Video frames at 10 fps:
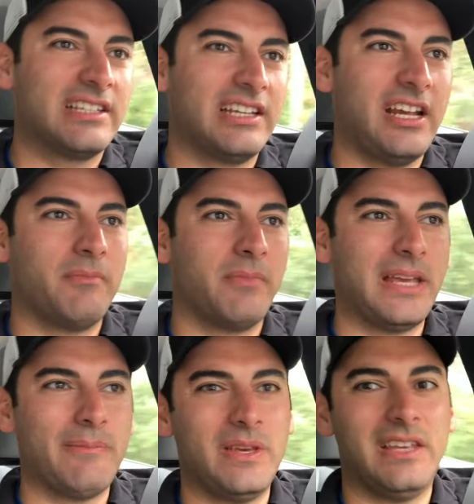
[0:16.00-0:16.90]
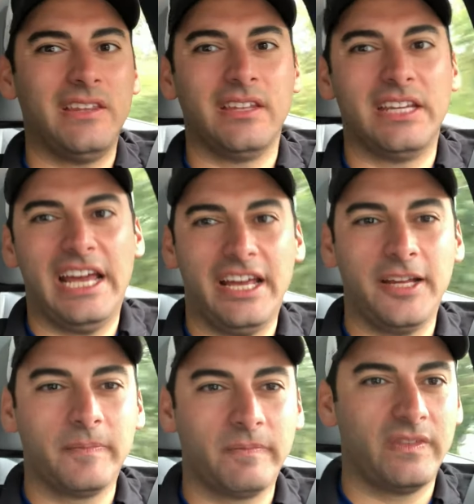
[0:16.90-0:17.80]
today might be the
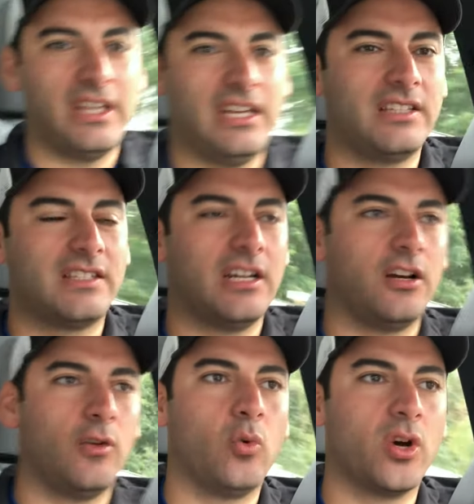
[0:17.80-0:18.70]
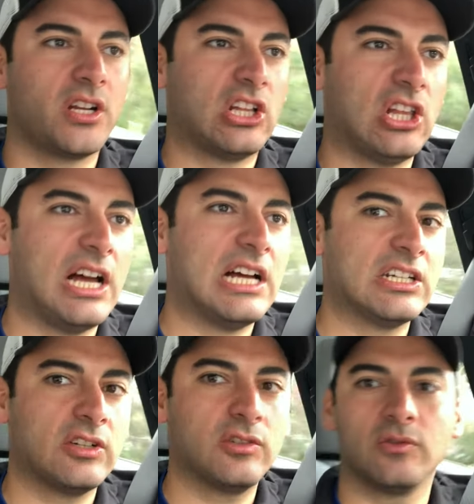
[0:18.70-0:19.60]
day. It's uh, one o'clock
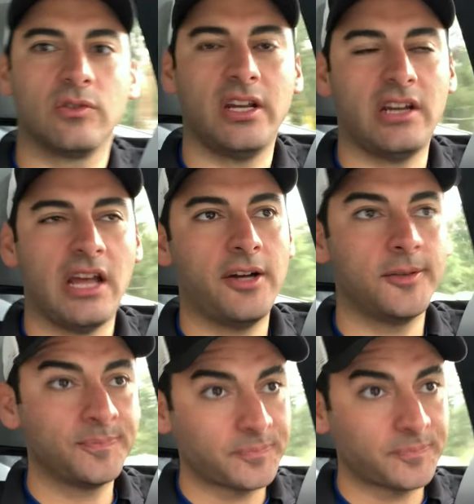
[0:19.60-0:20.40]
right now.